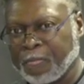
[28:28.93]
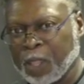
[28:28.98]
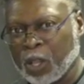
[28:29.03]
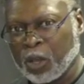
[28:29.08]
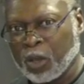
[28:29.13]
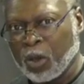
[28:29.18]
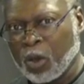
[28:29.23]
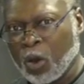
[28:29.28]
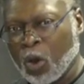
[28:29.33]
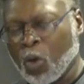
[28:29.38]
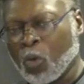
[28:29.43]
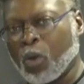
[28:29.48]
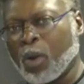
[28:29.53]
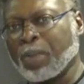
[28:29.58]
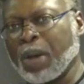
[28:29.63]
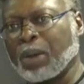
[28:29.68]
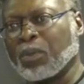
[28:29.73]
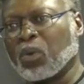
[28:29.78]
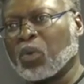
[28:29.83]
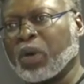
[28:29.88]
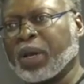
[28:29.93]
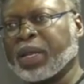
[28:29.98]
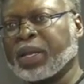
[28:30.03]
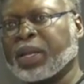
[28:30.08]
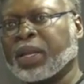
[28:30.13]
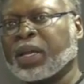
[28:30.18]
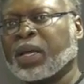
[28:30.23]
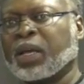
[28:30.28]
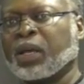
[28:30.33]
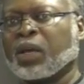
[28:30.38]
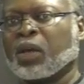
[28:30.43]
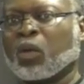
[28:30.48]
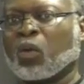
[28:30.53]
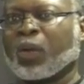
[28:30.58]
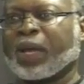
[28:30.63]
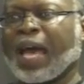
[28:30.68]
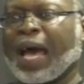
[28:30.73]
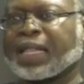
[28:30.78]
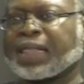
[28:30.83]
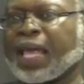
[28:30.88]
Mm-hmm. Yes. Remember when
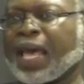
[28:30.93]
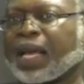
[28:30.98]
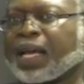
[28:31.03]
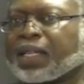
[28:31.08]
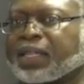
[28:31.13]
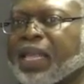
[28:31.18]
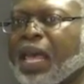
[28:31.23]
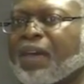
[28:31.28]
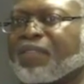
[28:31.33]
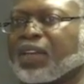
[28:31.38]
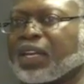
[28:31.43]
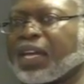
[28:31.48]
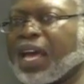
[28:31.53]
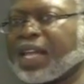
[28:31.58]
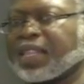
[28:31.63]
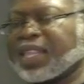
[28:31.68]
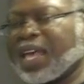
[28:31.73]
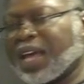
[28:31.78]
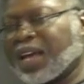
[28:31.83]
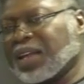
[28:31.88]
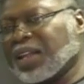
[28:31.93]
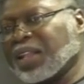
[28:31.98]
we got that David got that